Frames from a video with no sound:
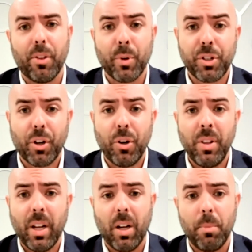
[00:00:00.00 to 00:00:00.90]
the return
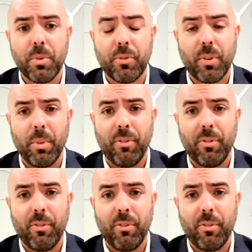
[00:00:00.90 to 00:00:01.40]
that comes from the